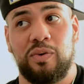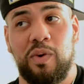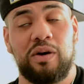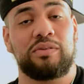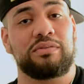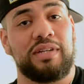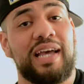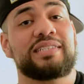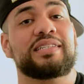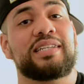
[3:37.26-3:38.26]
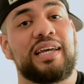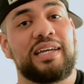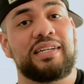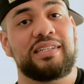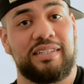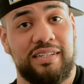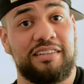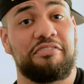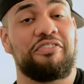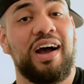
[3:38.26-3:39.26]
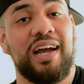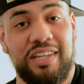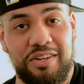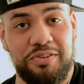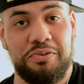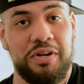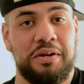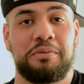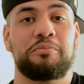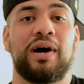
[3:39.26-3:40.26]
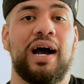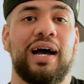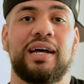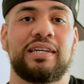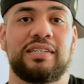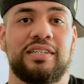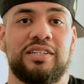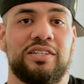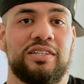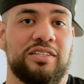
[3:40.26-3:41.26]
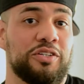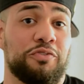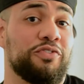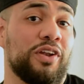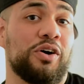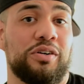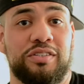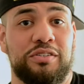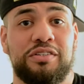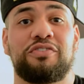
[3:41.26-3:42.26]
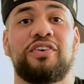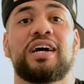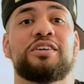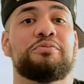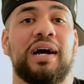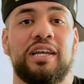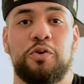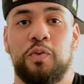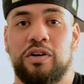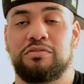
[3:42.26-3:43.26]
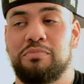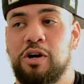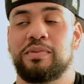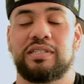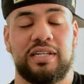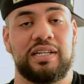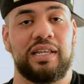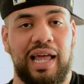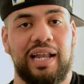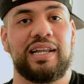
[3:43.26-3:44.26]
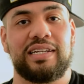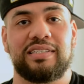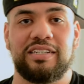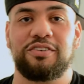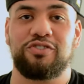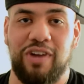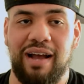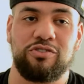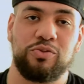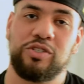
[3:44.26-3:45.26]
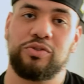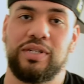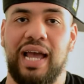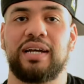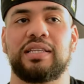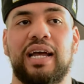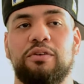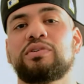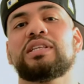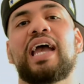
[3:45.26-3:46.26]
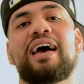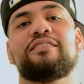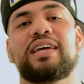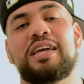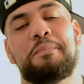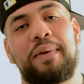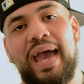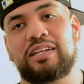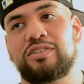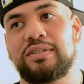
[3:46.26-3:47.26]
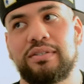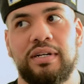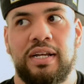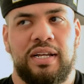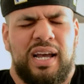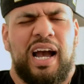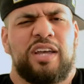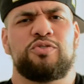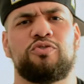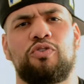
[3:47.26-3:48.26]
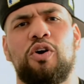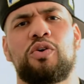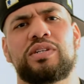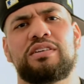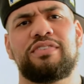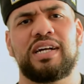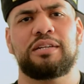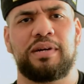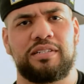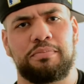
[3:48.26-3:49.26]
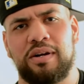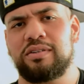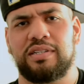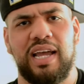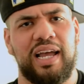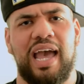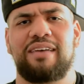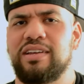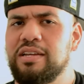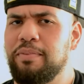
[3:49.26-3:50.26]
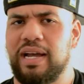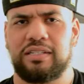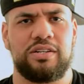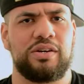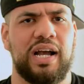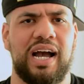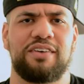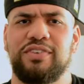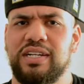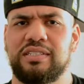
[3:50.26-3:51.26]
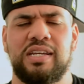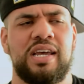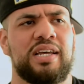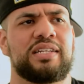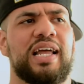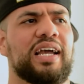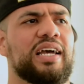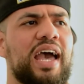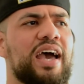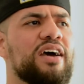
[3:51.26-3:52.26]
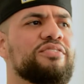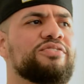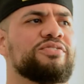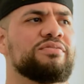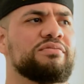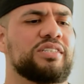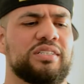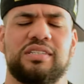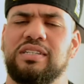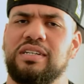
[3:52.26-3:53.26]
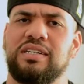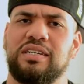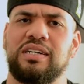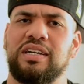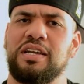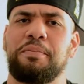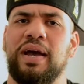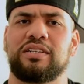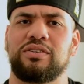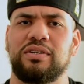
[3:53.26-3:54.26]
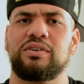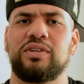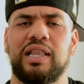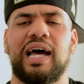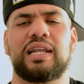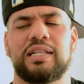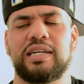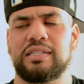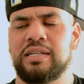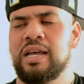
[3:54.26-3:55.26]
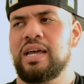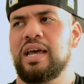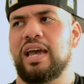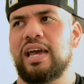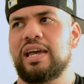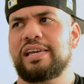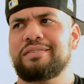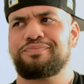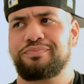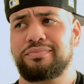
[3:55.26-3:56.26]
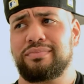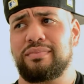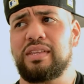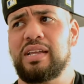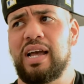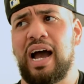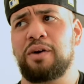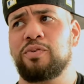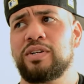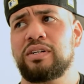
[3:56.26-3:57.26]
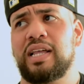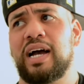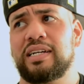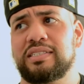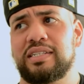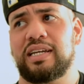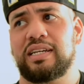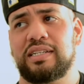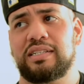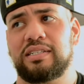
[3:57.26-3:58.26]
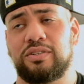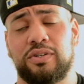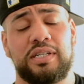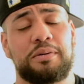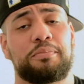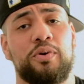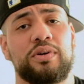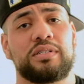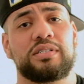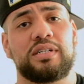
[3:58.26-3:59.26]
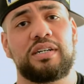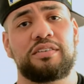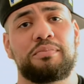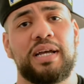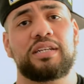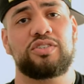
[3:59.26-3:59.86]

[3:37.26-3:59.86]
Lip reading: won't hesitate to define you by your flaws, or define you by your worst moments, and a lot of that stuff travels with you, and that could really have an impact on how you grow and develop as a person. That could have an impact on your confidence. That could have just an impact on a lot of things. And I realized that, or the importance of making